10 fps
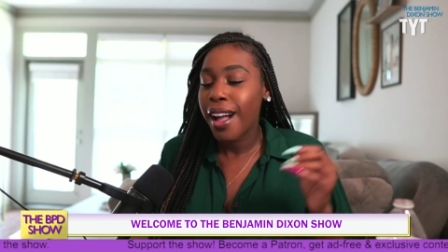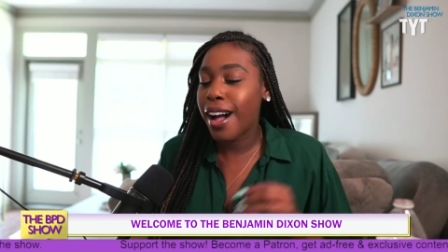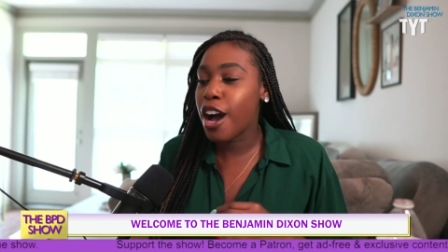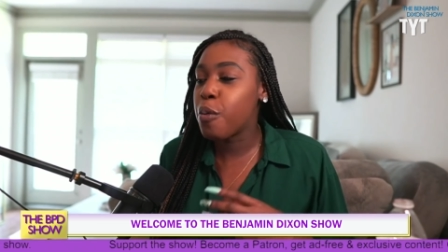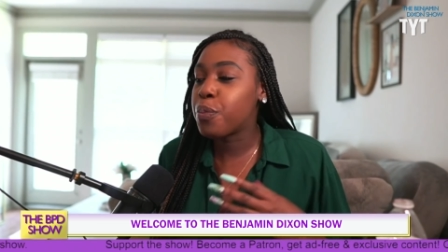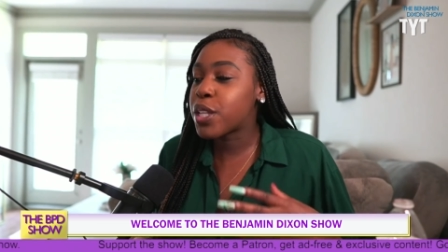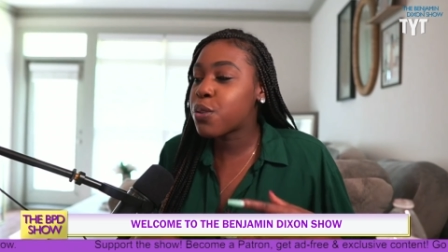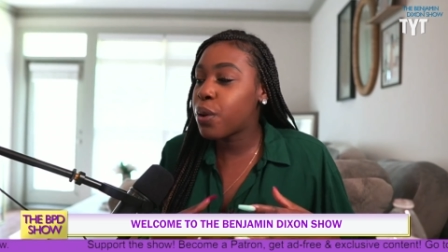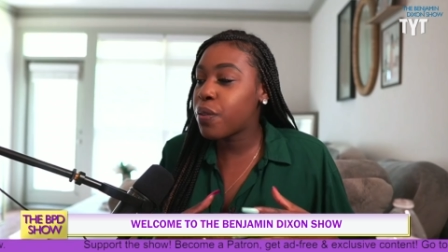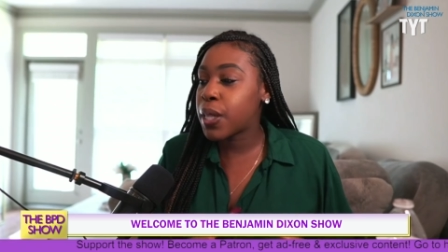Um, mm-hmm. This is
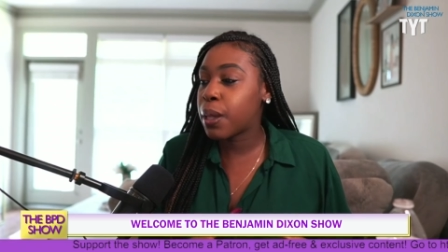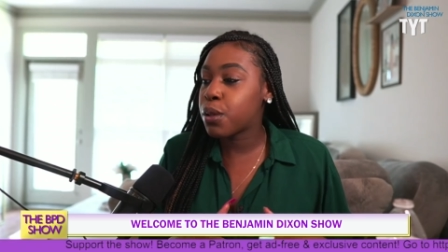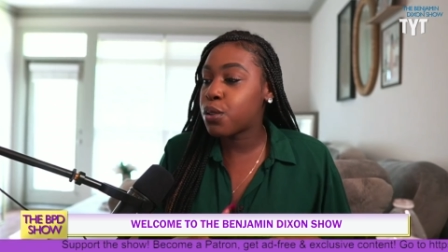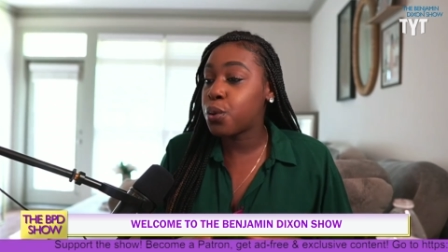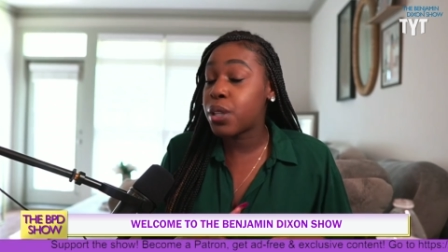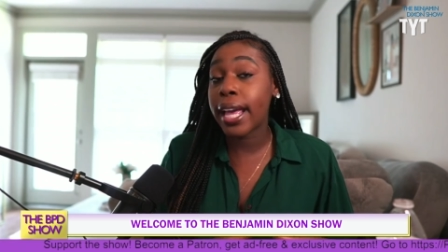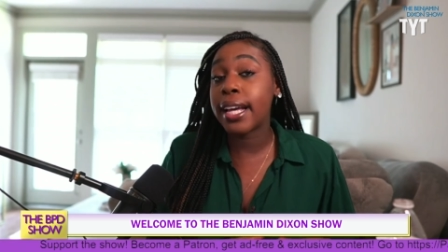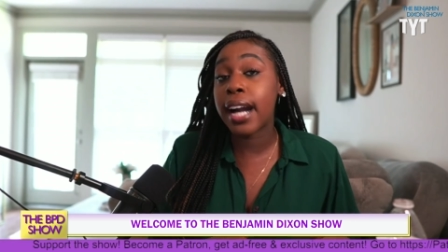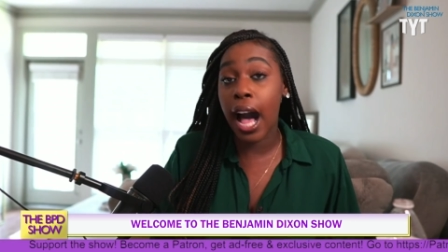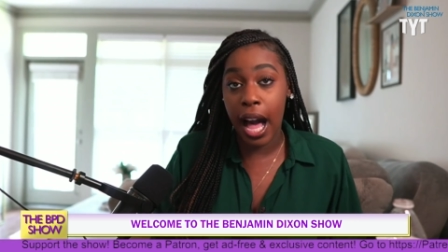hmm. what we've seen them to do:
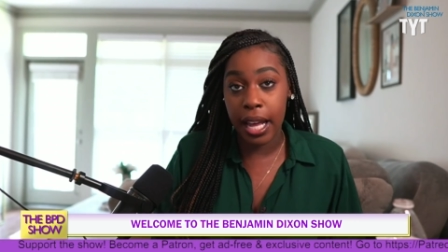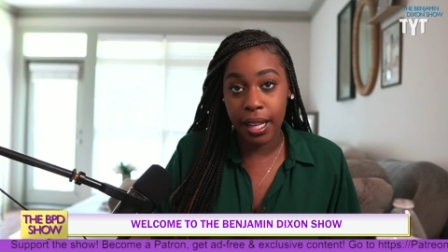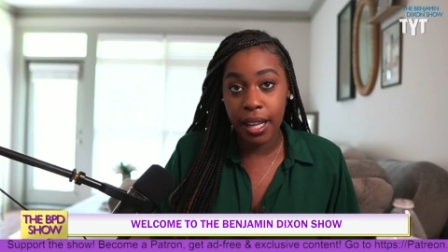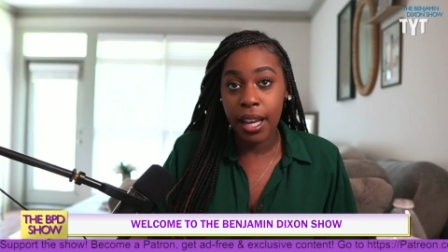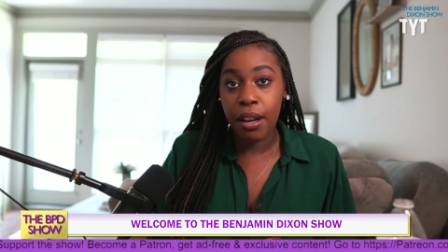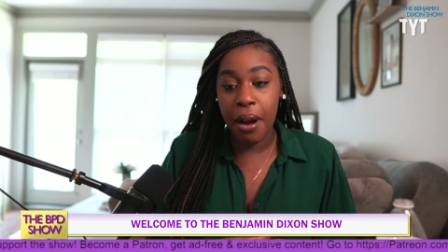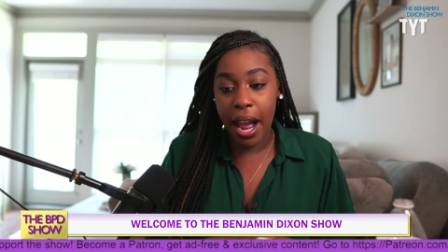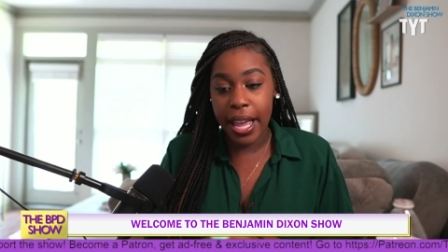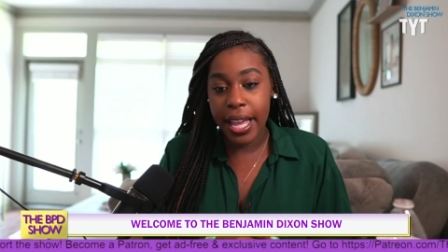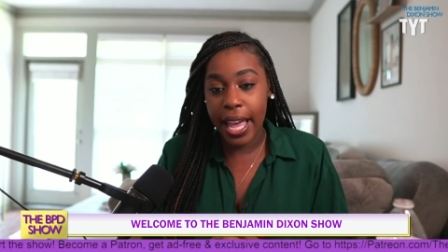take God,
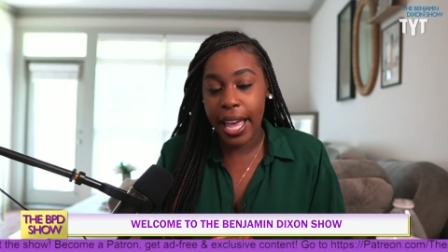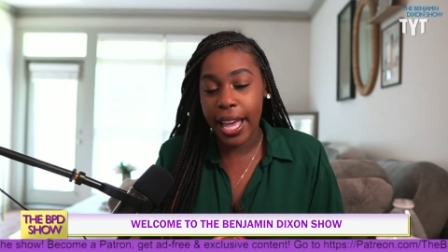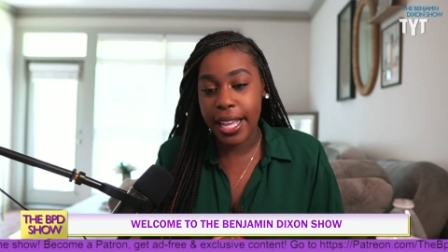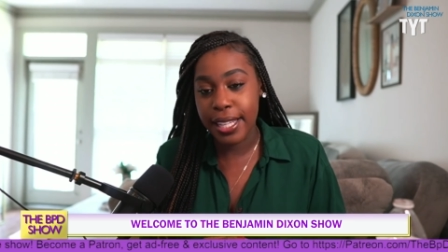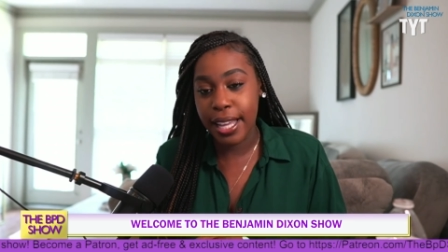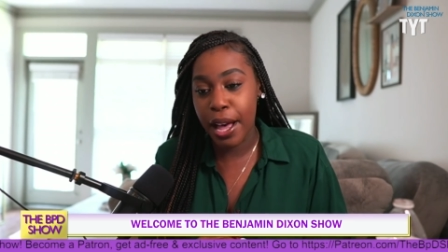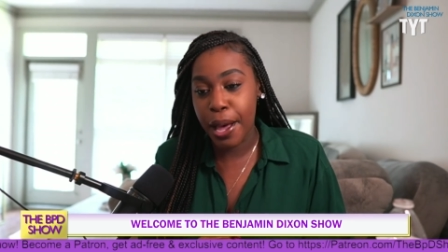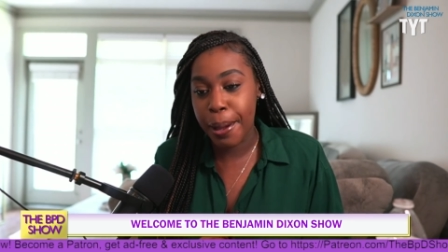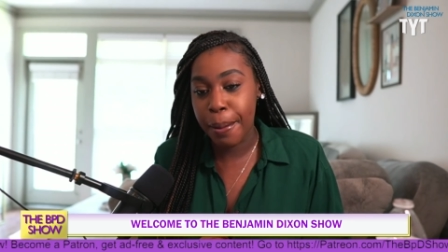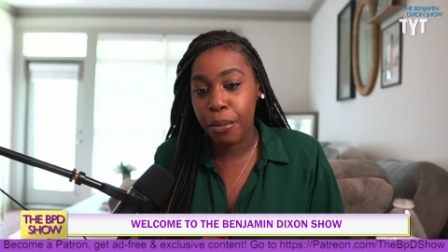right, and
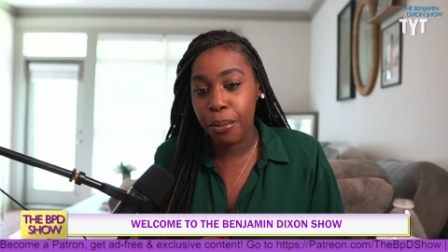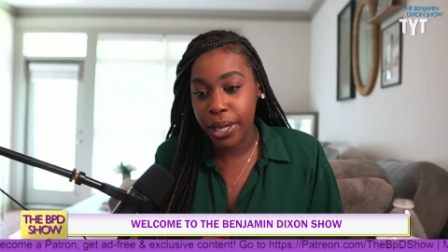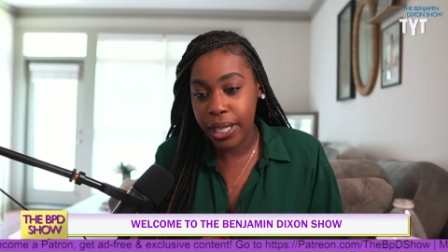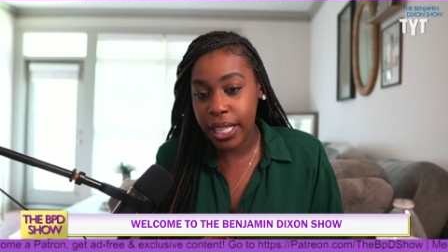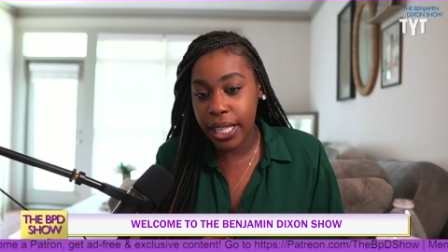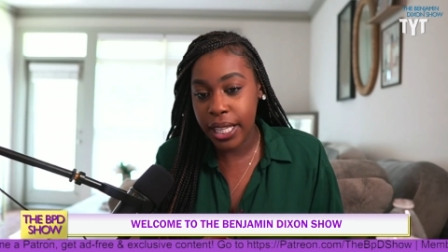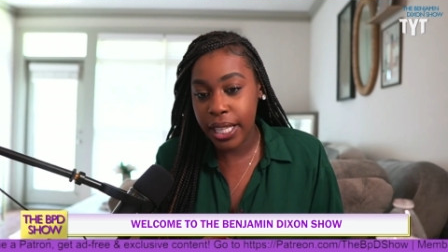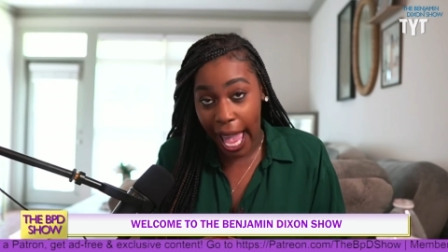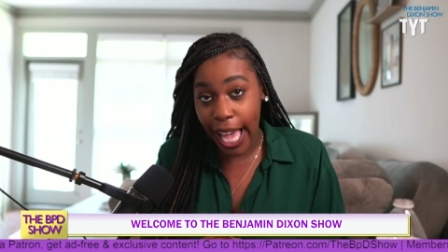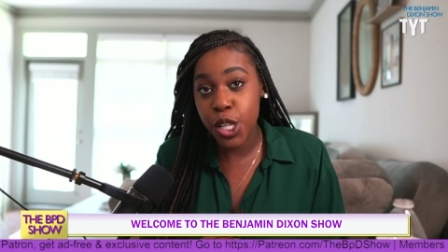um, really
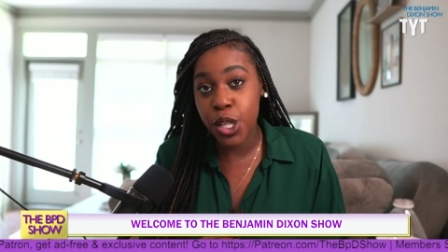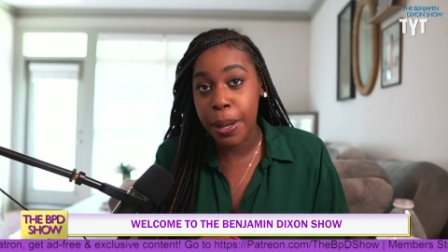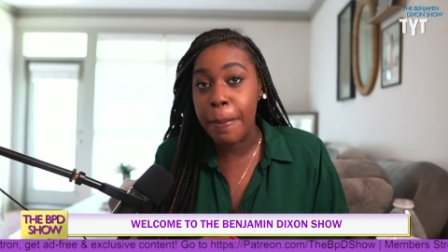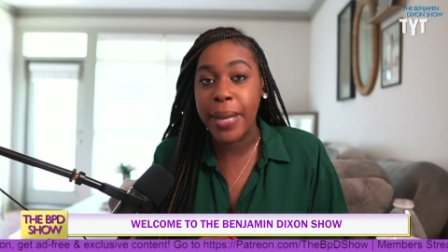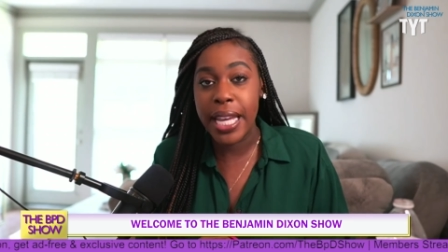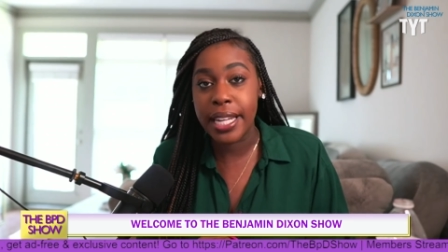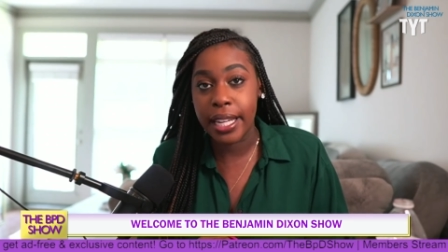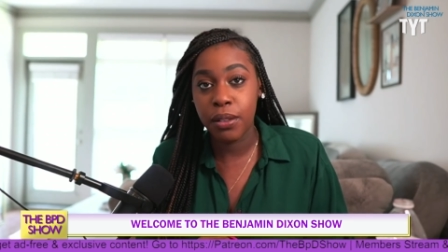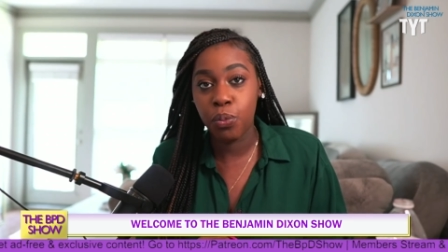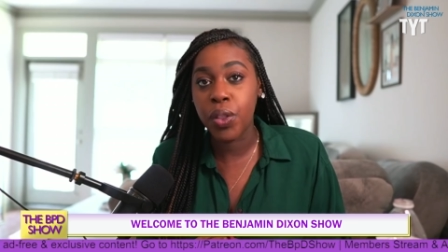actually mean
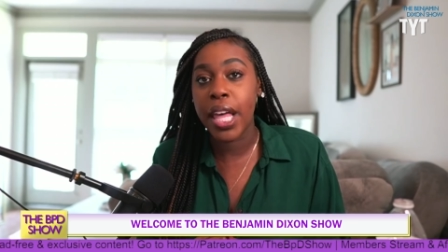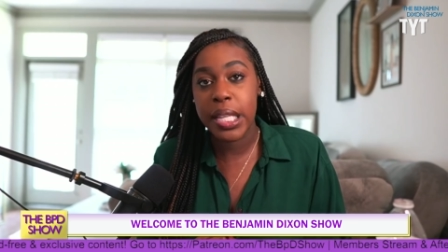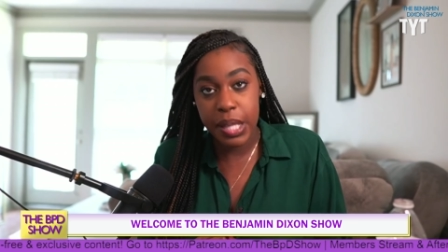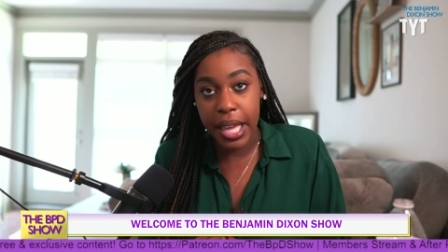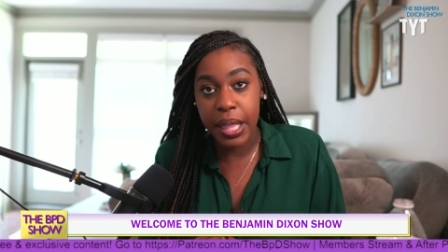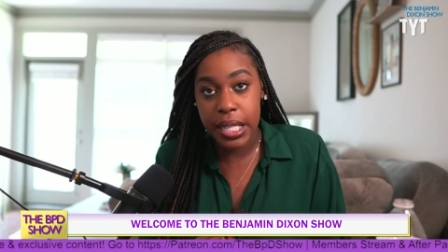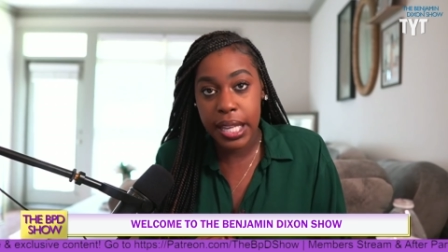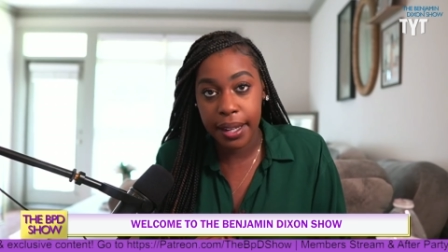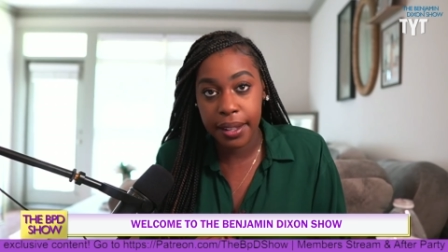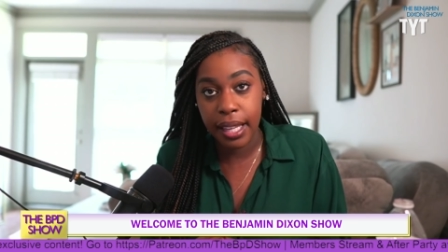it when they say these
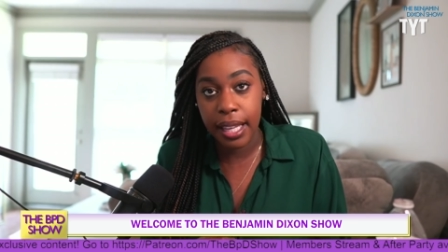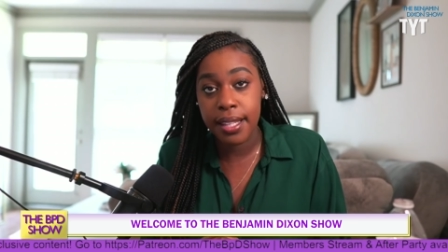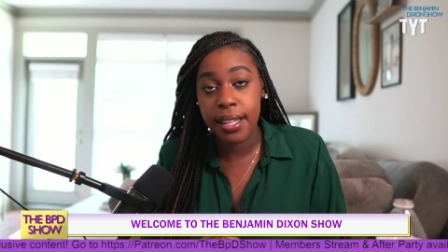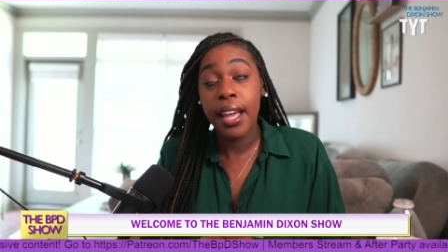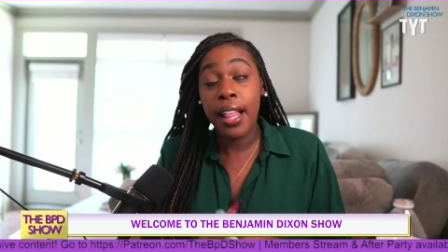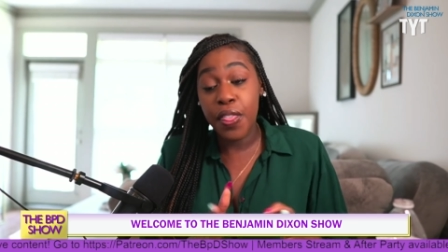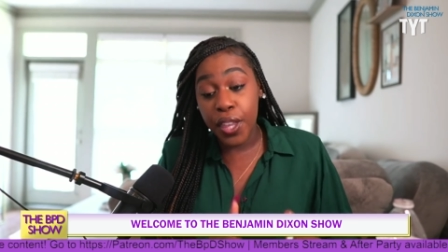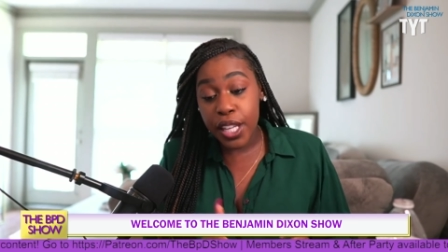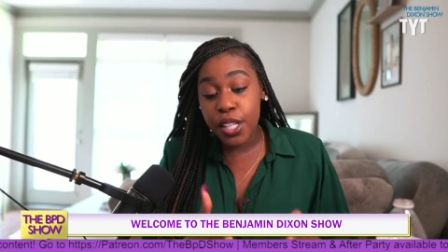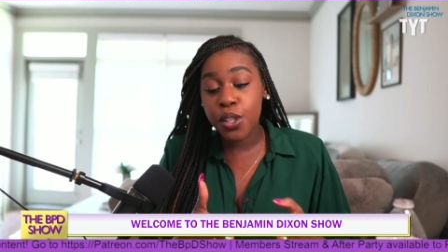kind of things.
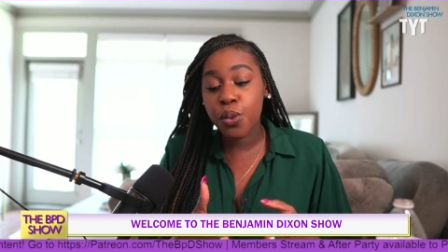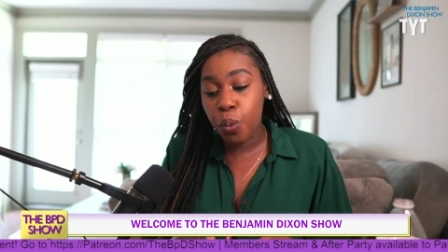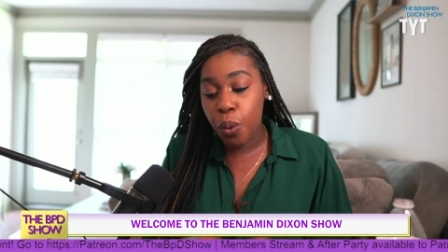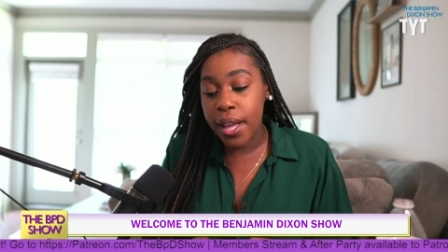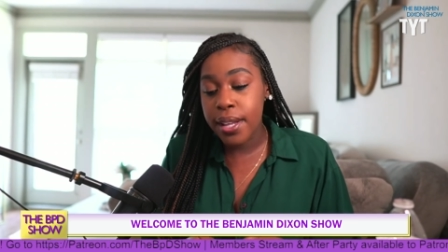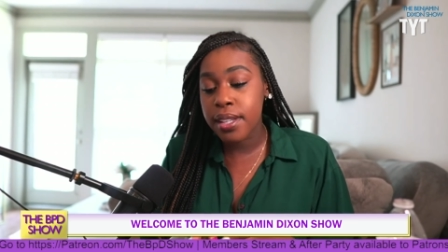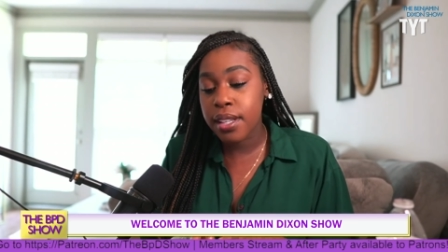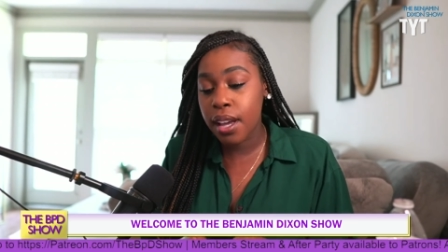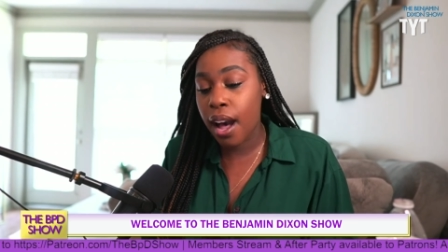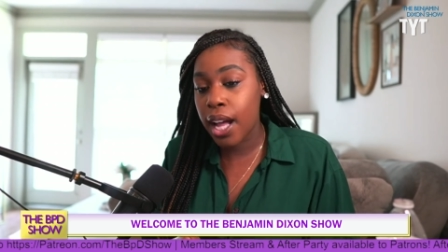This was
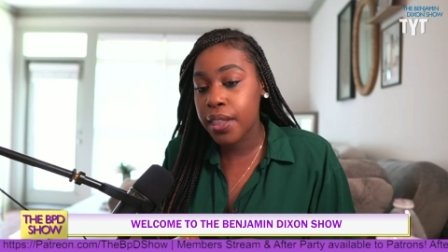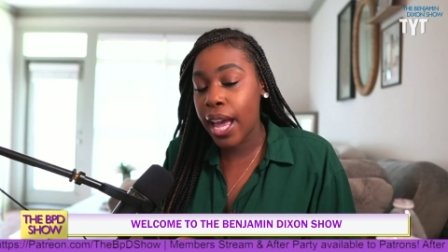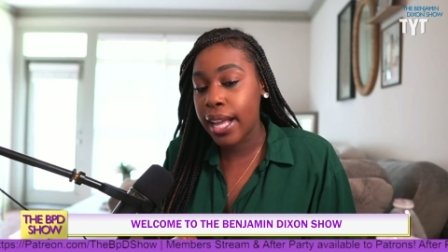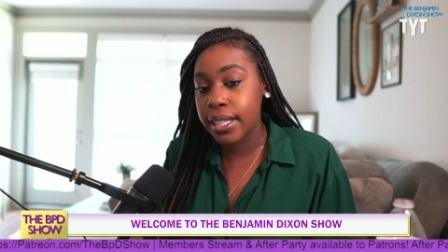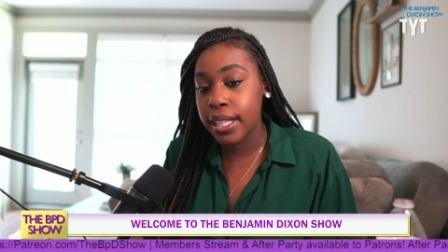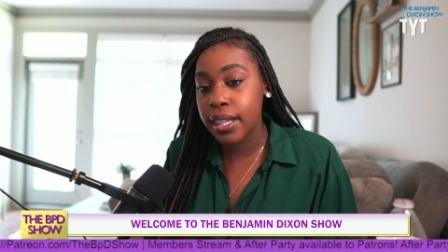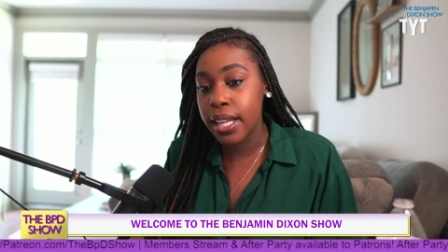God that did